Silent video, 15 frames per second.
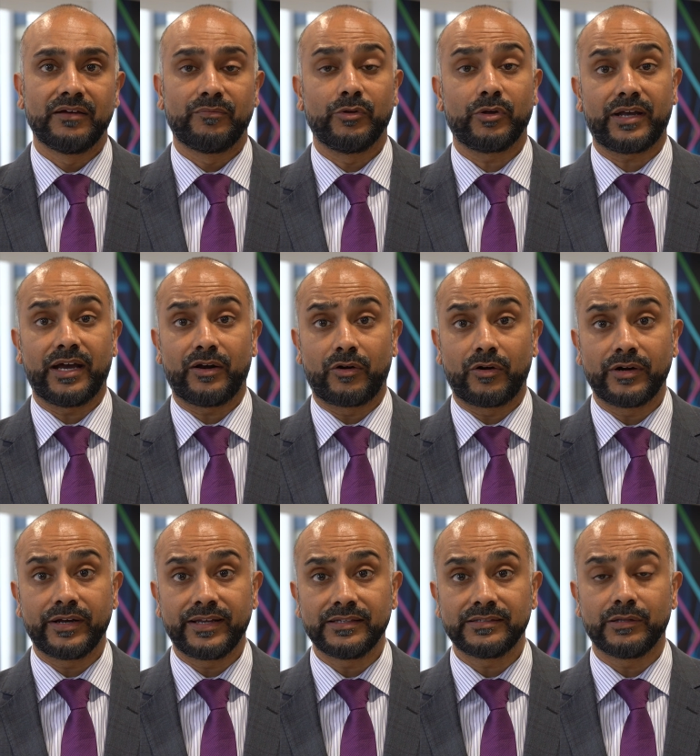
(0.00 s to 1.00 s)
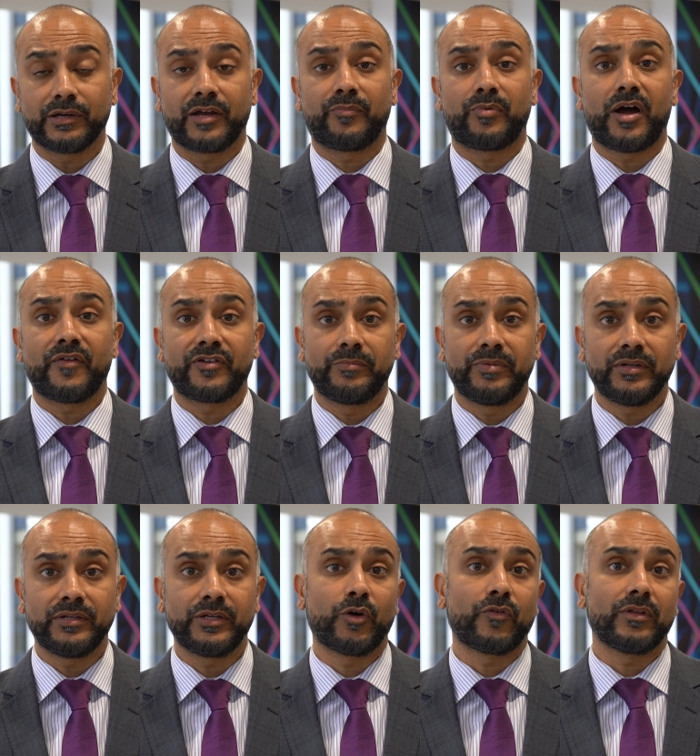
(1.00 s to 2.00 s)
look at earnings, look at
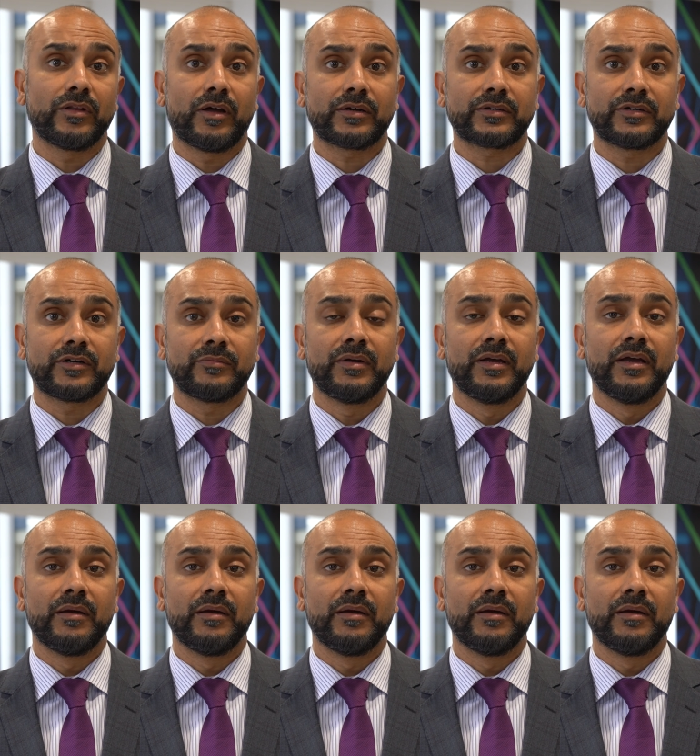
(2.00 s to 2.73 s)
profitability over the long term,